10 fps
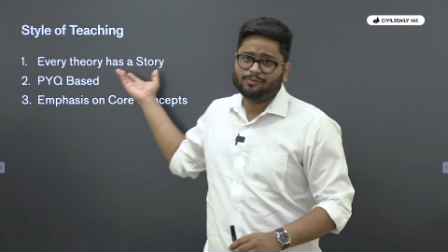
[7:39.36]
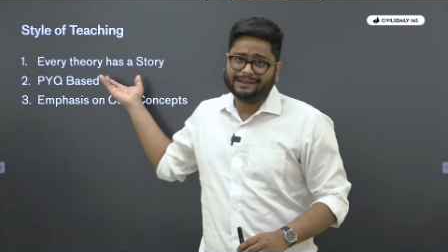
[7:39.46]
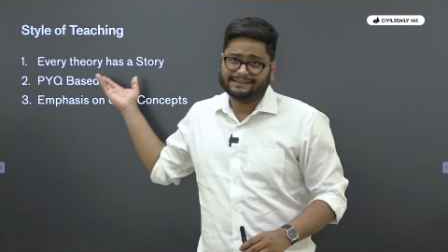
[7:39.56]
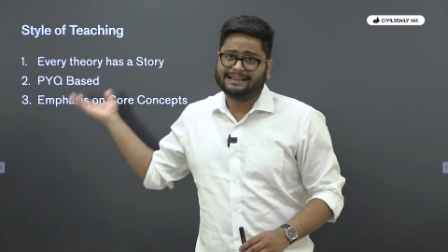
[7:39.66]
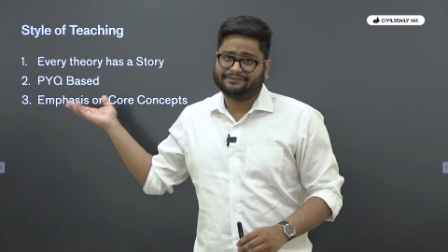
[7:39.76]
Q
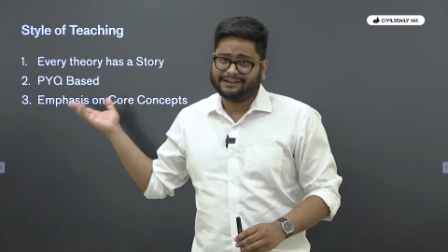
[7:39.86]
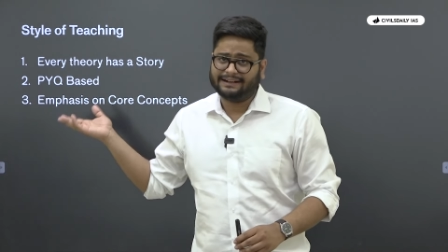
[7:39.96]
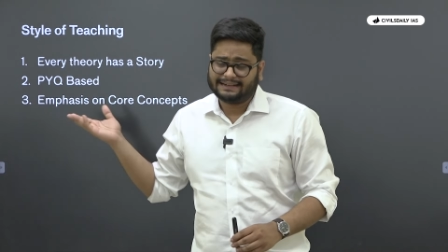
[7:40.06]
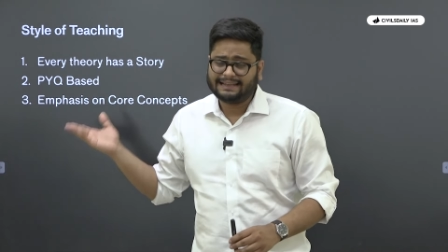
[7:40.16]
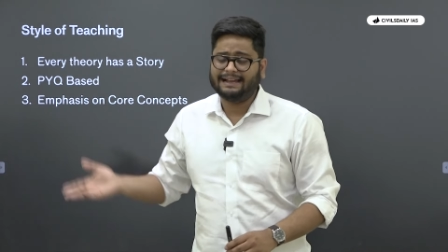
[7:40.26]
based,
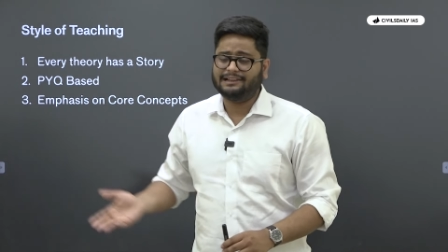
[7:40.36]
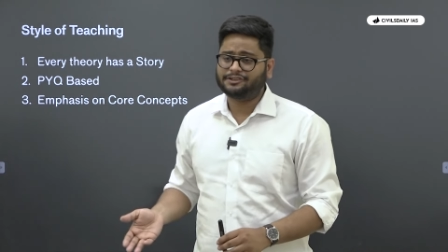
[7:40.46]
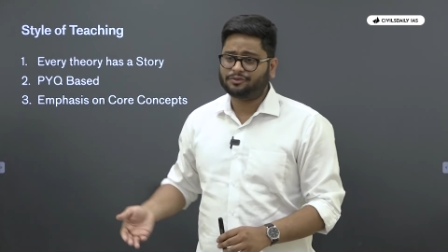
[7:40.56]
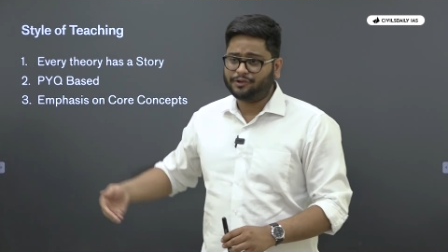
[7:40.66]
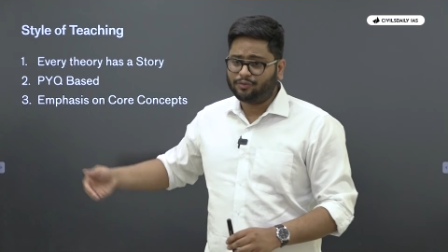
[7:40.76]
definitely. I'll
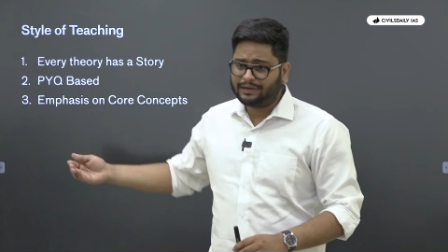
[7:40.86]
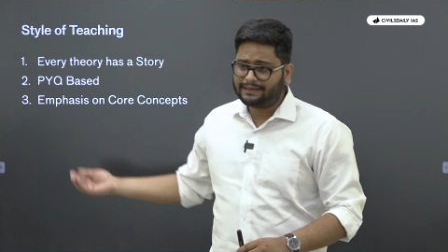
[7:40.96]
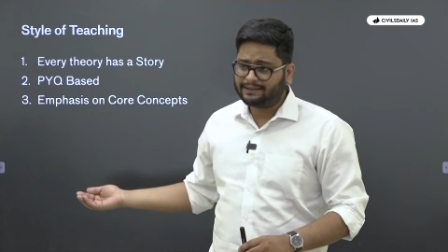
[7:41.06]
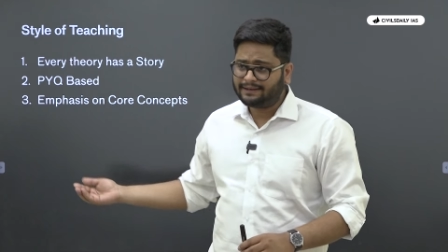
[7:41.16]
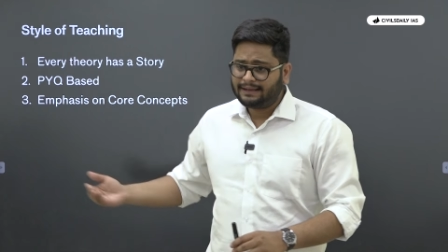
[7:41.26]
show you
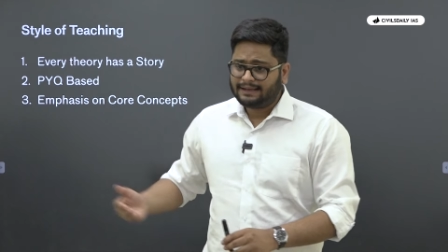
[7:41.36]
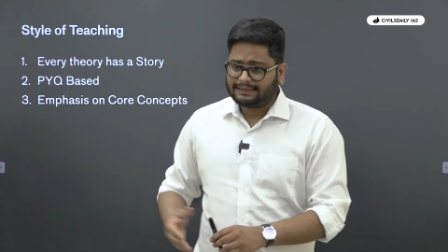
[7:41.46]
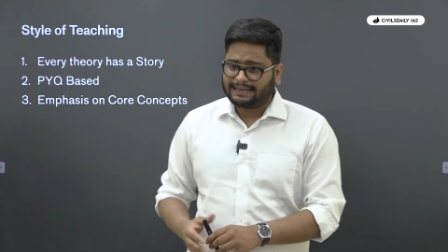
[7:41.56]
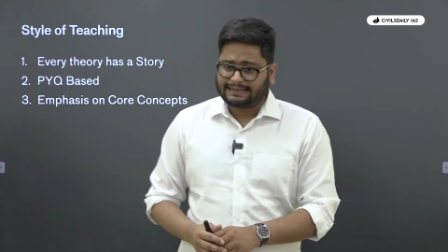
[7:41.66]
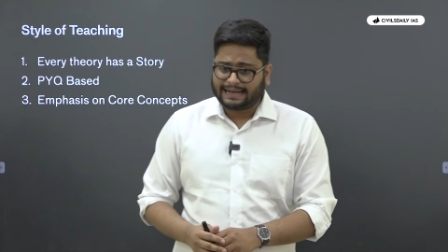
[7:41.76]
later
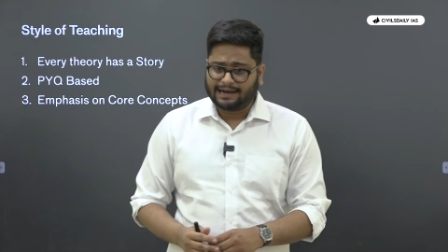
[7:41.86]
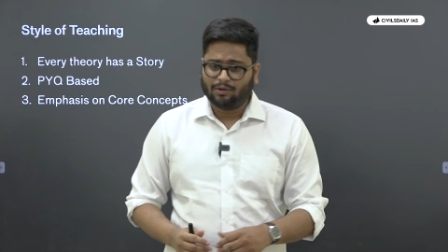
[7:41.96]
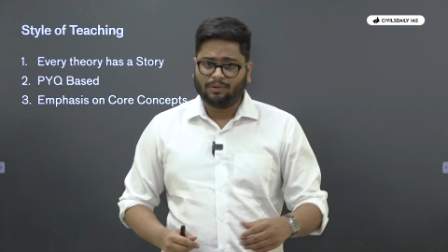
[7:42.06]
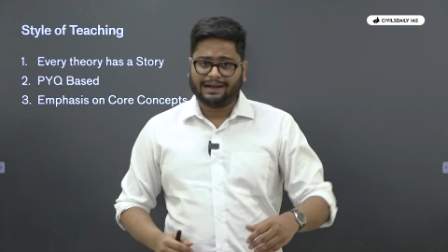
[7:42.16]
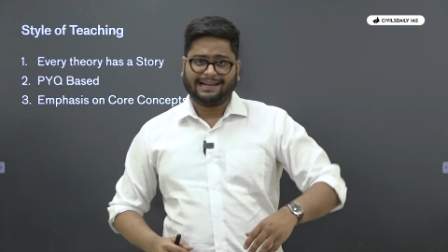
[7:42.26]
that
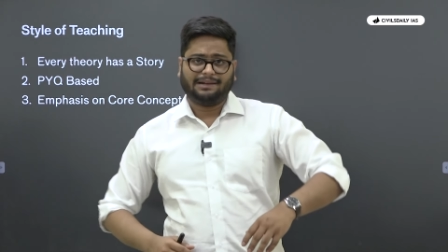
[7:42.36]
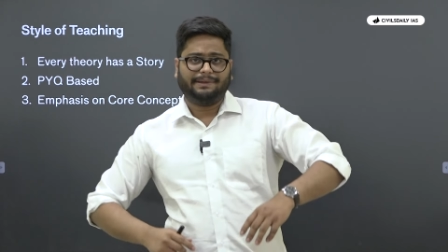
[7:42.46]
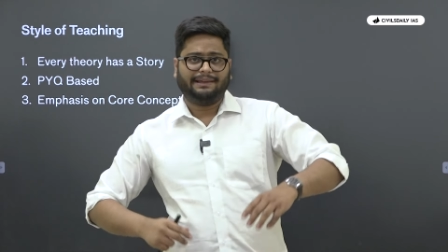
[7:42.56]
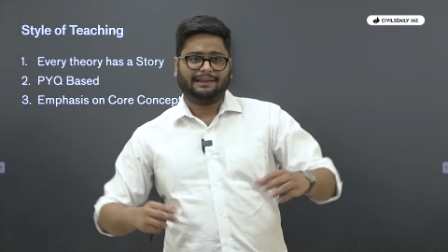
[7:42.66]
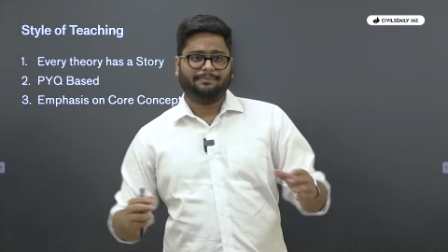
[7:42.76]
how I'll
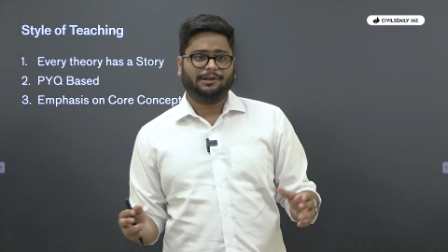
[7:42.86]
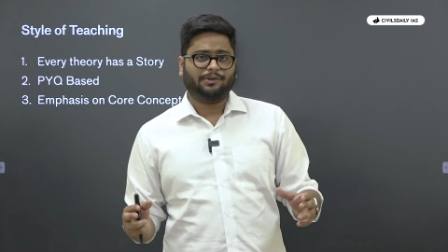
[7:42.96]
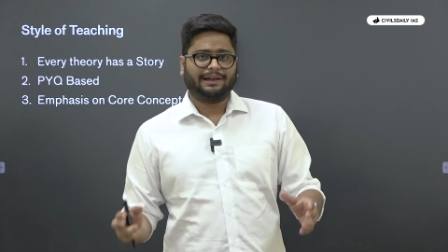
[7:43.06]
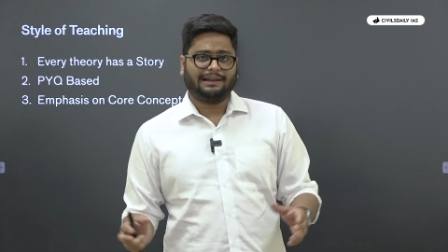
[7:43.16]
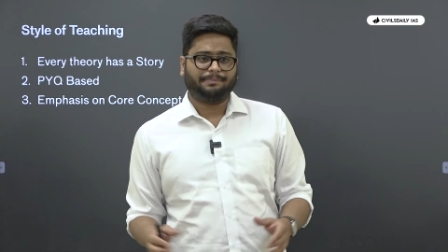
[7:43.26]
be able
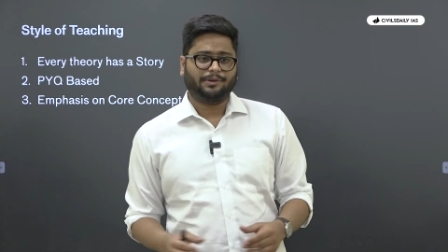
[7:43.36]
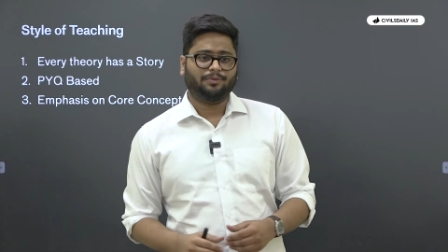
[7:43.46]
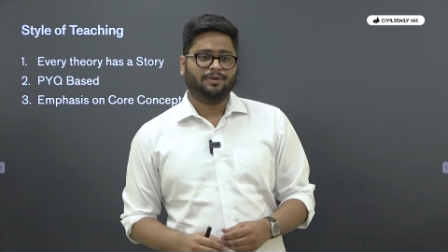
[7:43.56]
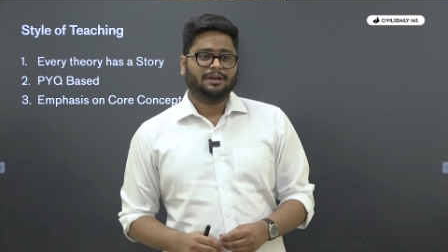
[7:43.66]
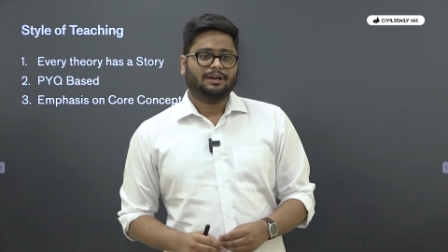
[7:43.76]
to help
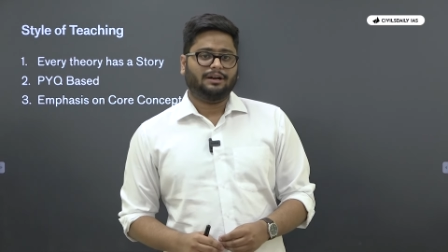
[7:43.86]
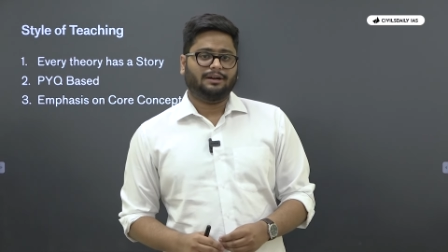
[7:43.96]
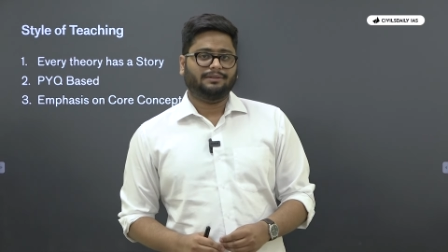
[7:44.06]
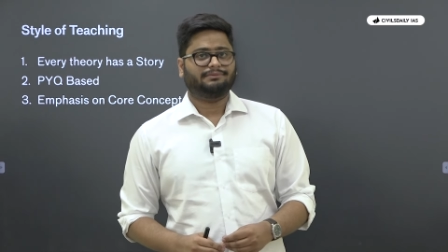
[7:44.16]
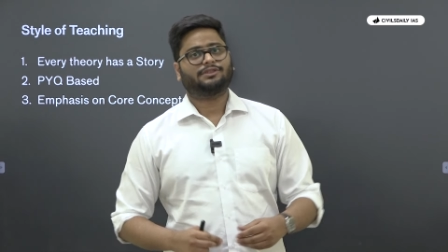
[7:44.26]
you
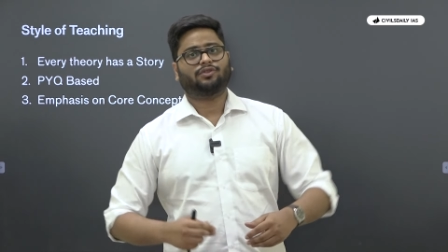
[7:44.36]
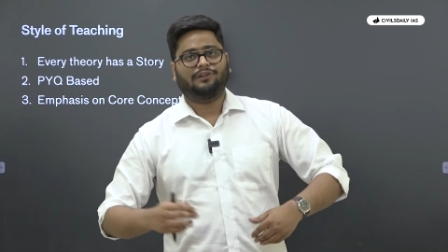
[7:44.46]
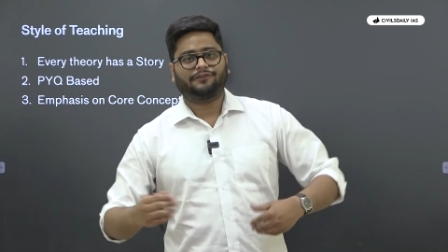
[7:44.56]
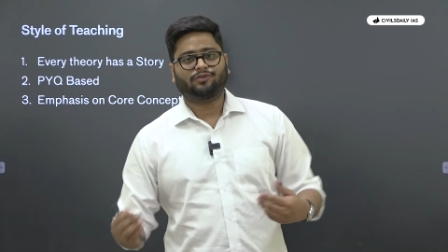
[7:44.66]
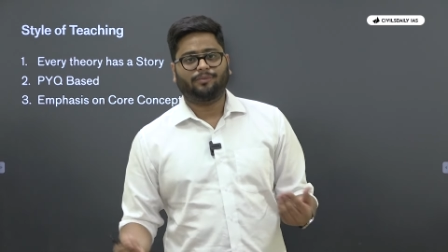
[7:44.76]
uh,
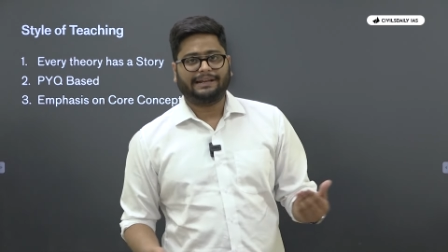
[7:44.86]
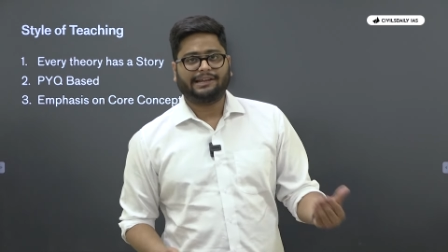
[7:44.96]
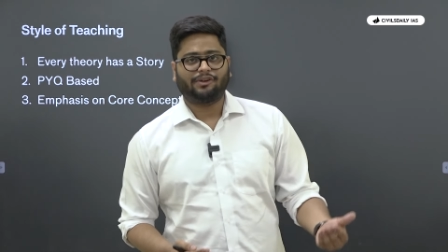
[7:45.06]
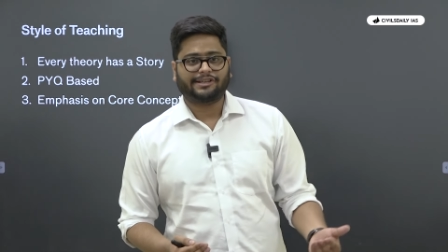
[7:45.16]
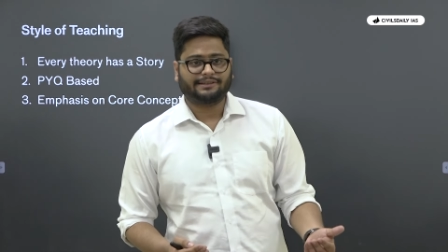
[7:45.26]
solve so many
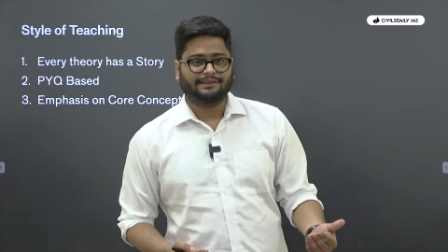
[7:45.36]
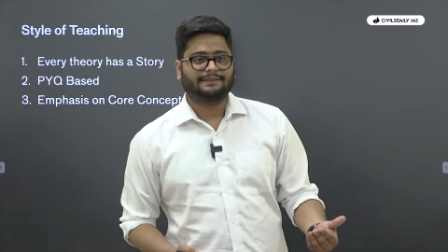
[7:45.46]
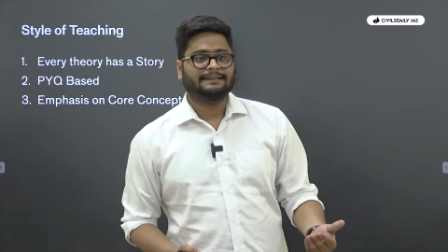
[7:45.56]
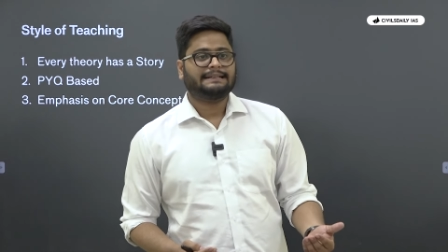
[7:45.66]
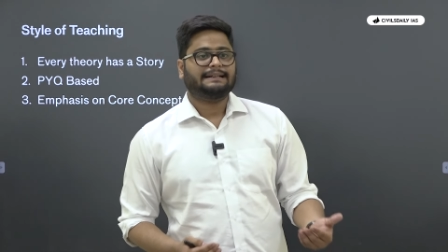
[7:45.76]

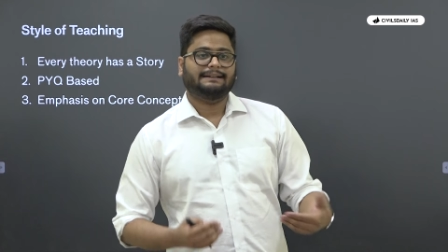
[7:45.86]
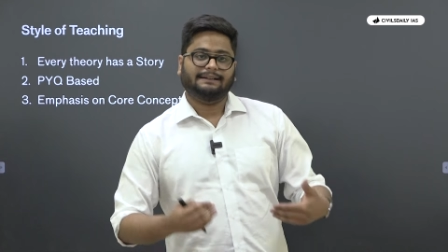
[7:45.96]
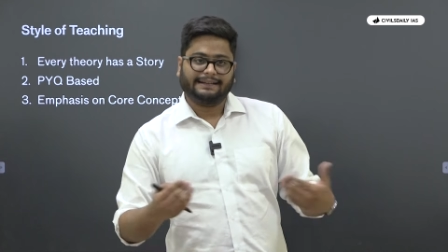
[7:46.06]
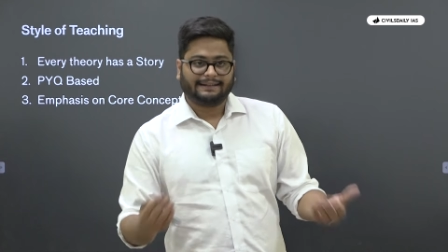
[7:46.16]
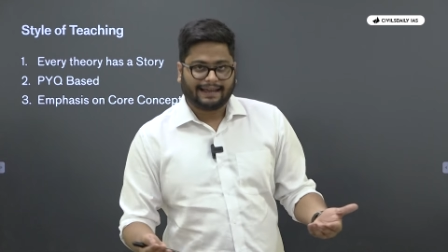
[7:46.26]
questions uh,
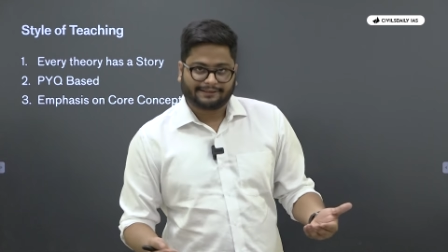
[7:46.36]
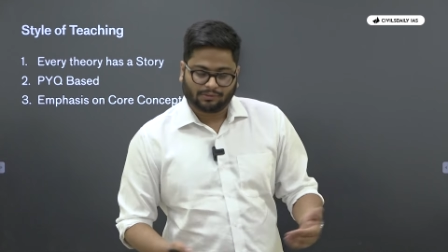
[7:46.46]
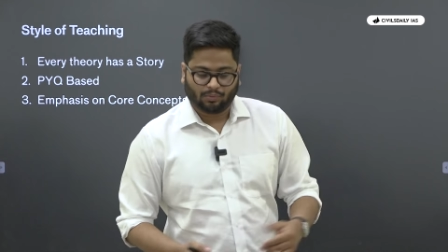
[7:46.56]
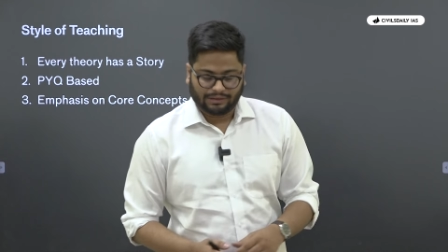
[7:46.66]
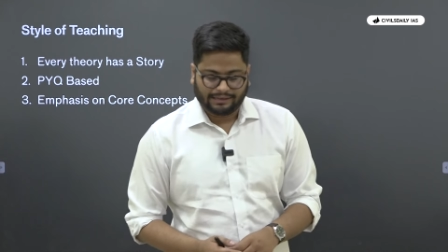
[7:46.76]
in class
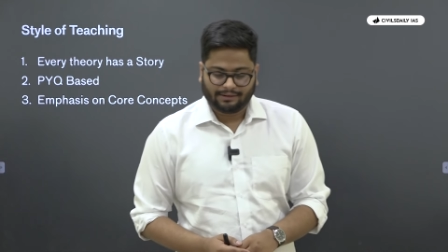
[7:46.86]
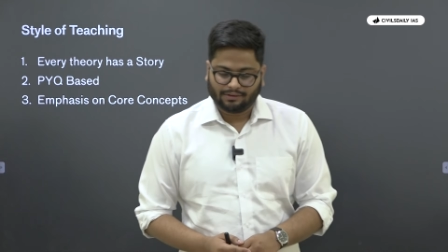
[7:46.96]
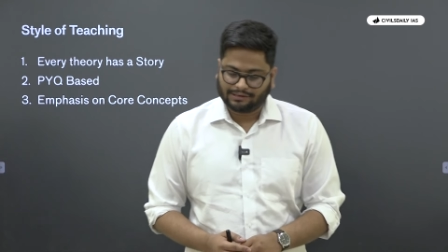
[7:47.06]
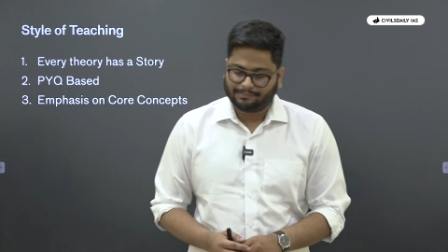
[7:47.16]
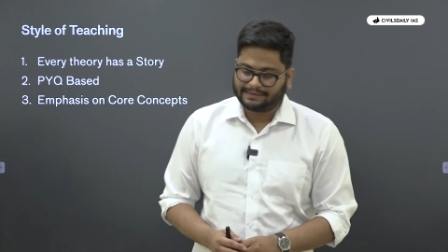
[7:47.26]
only
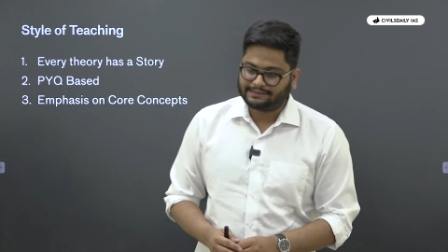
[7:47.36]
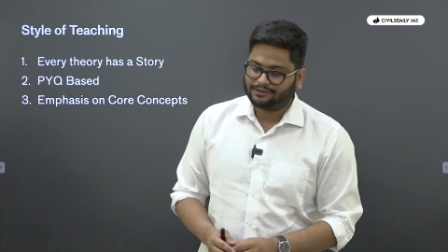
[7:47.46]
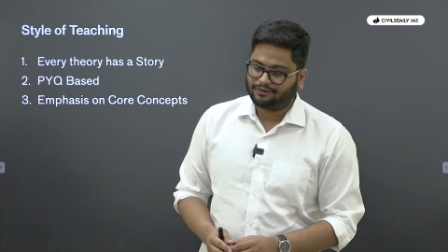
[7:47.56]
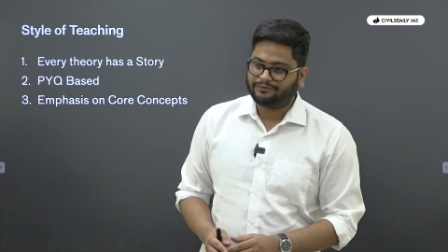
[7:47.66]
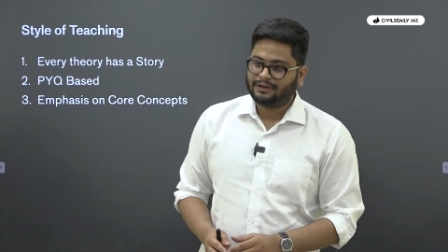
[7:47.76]
on the basis
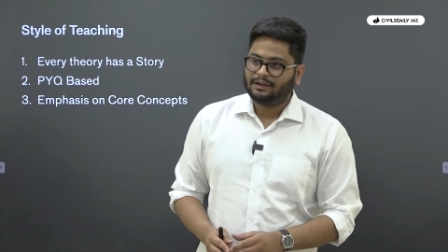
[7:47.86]
of